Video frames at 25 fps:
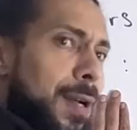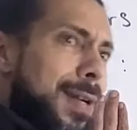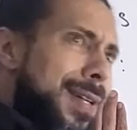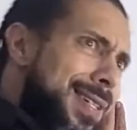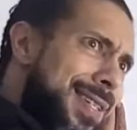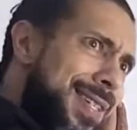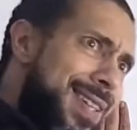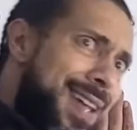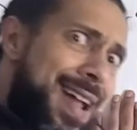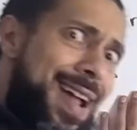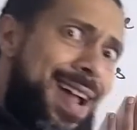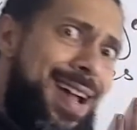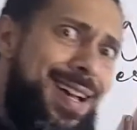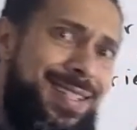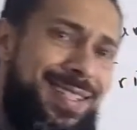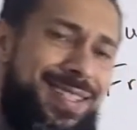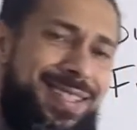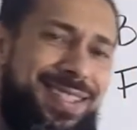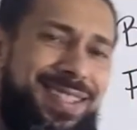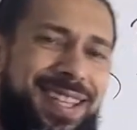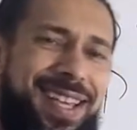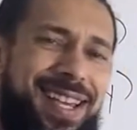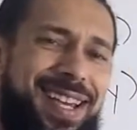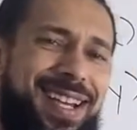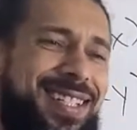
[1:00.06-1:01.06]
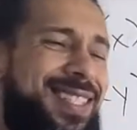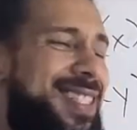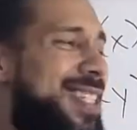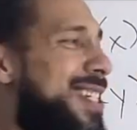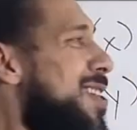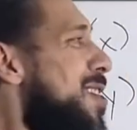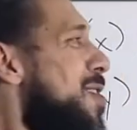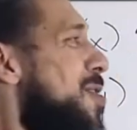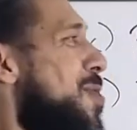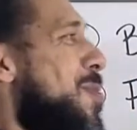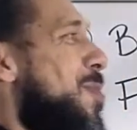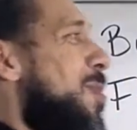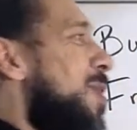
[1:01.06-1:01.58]
6, and
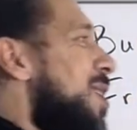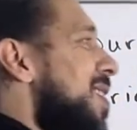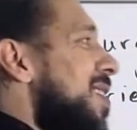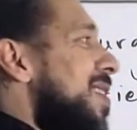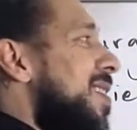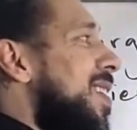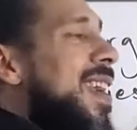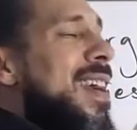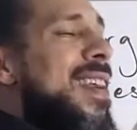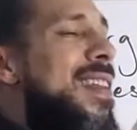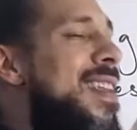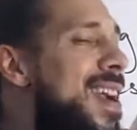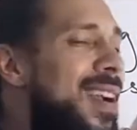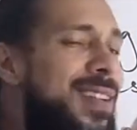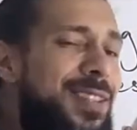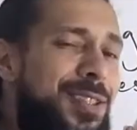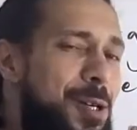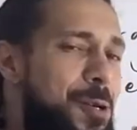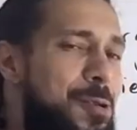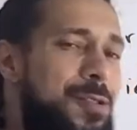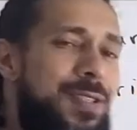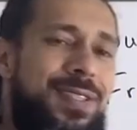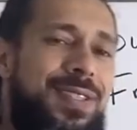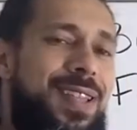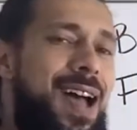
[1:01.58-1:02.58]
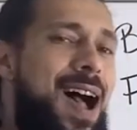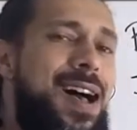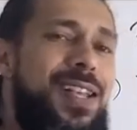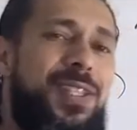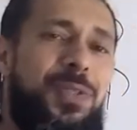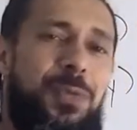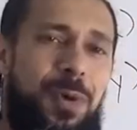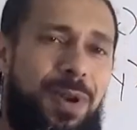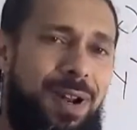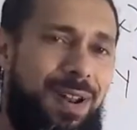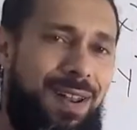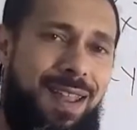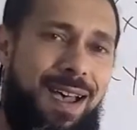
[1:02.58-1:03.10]
you just connect those dots
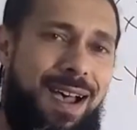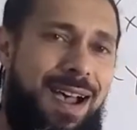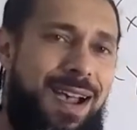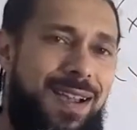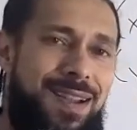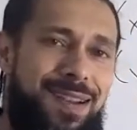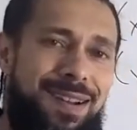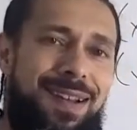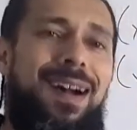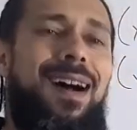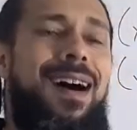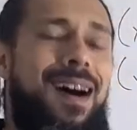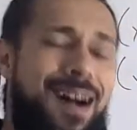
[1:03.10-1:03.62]
with a line.